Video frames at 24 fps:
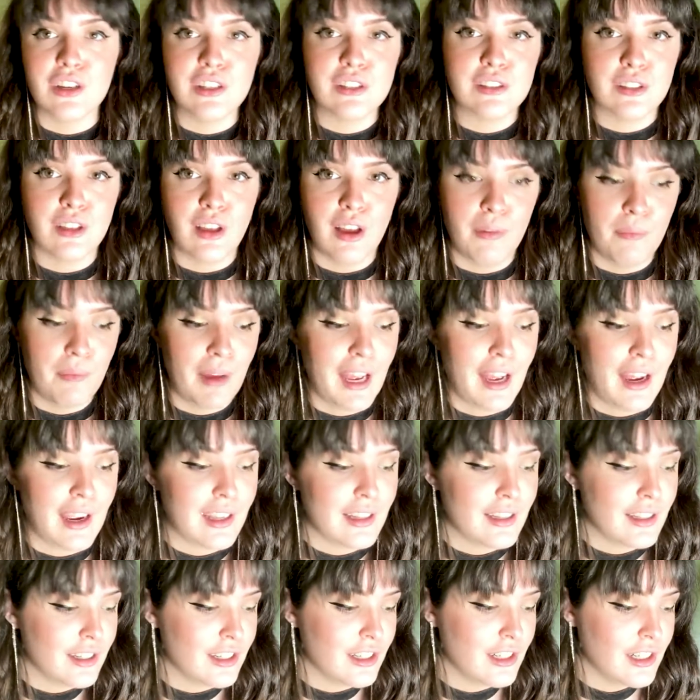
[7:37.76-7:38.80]
as my
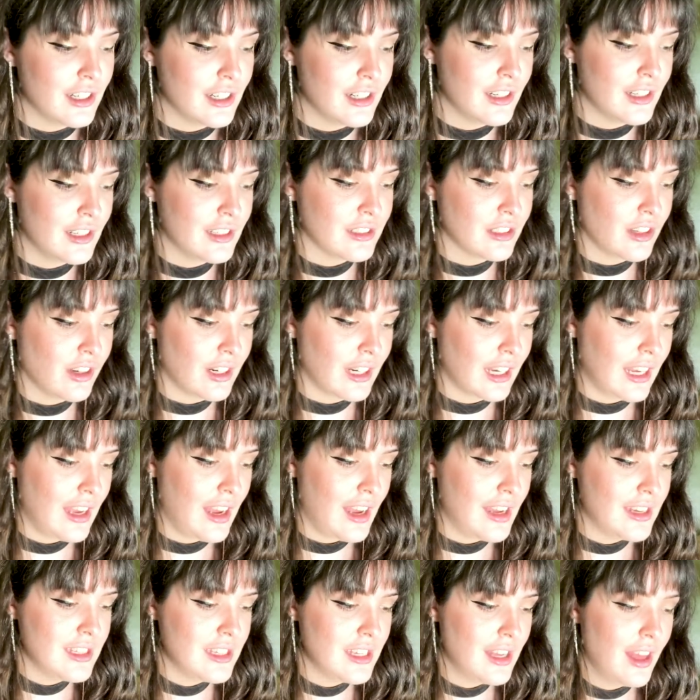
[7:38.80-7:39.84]
eyeliner is gonna
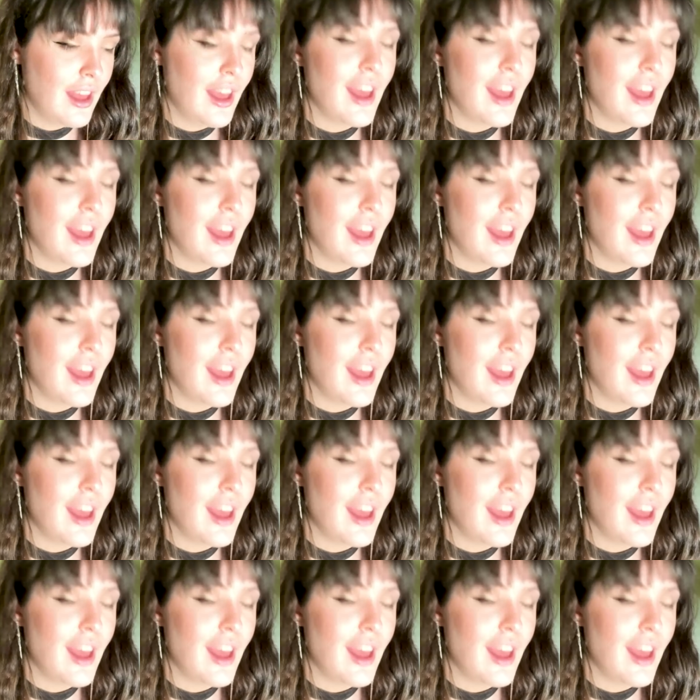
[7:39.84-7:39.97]
get.